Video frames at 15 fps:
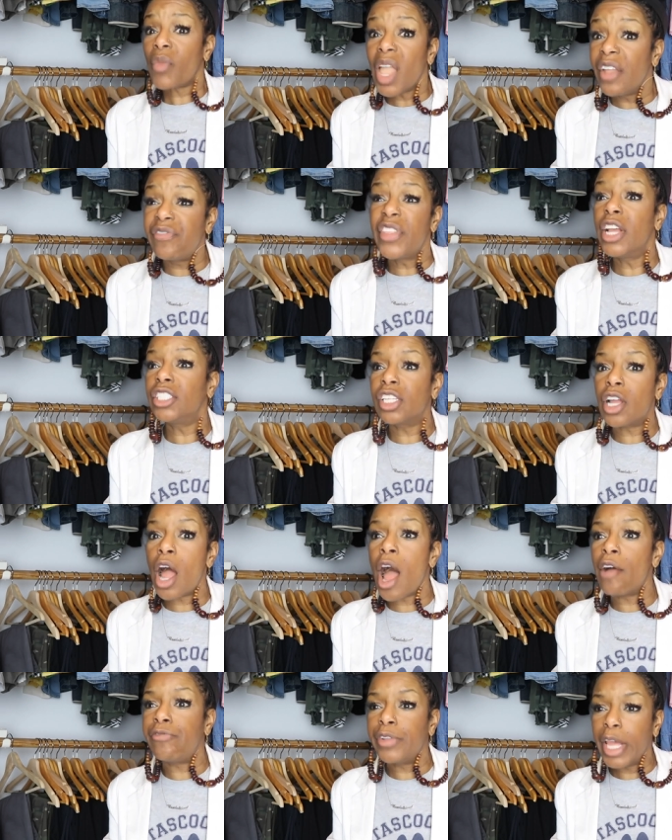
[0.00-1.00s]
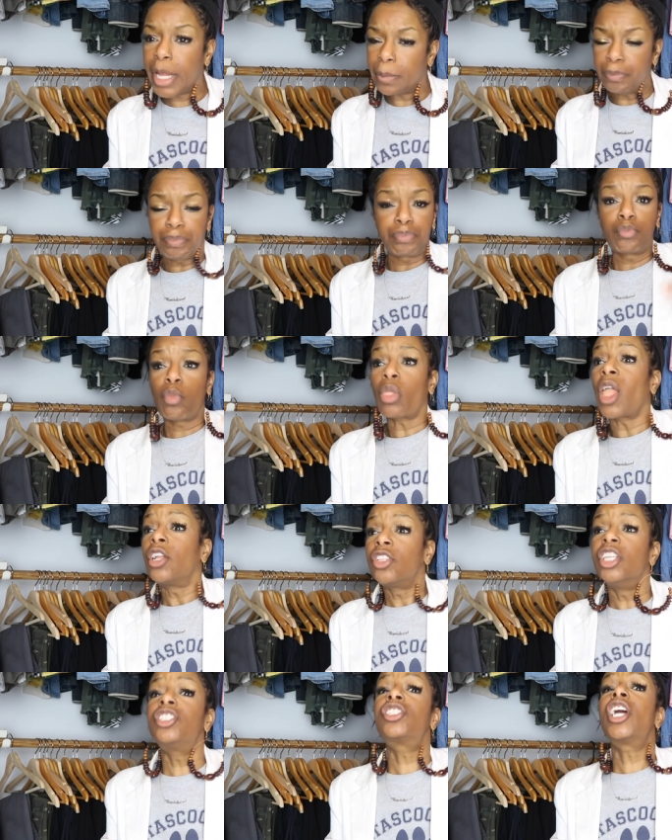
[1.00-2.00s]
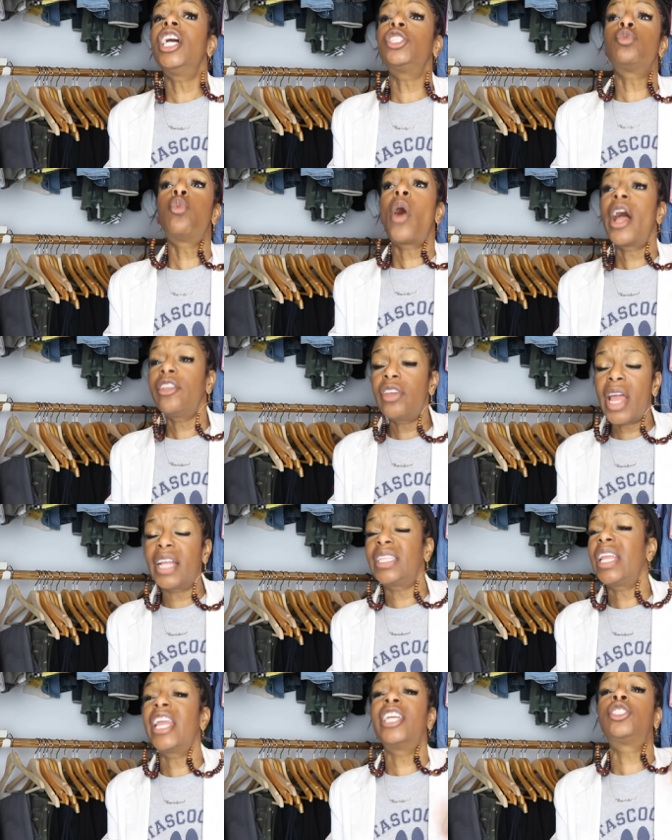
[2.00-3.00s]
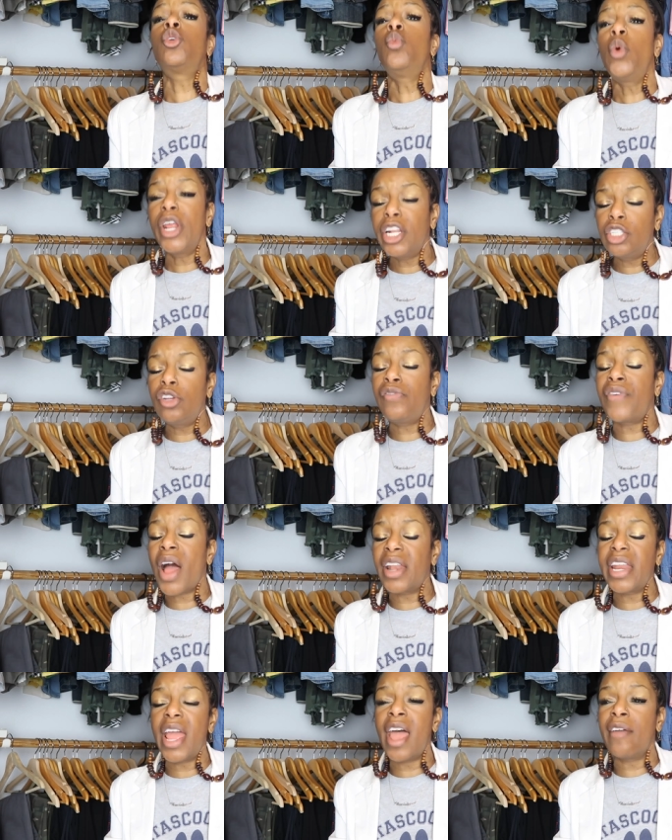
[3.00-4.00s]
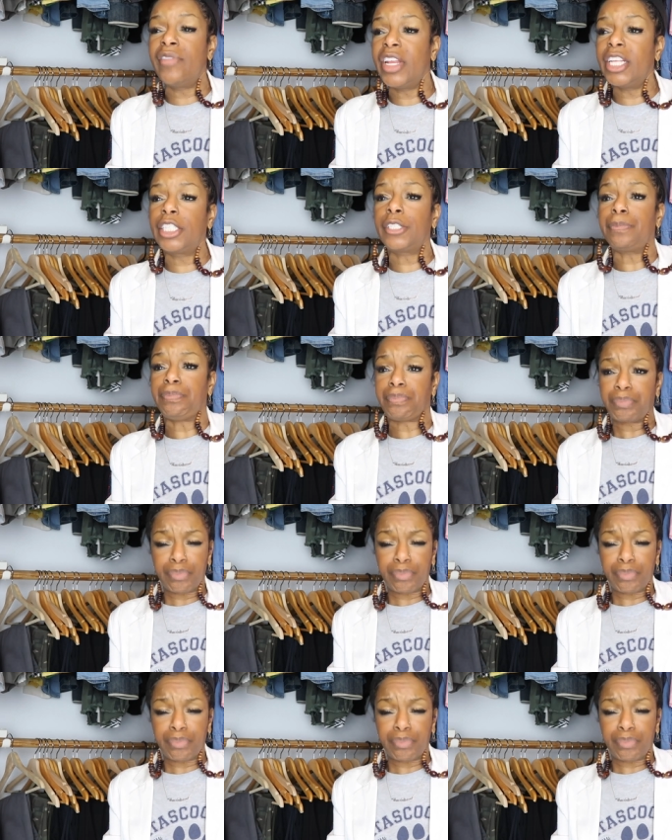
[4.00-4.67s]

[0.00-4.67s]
If there's a conflict, discuss why you got the answer. Where did you find the evidence?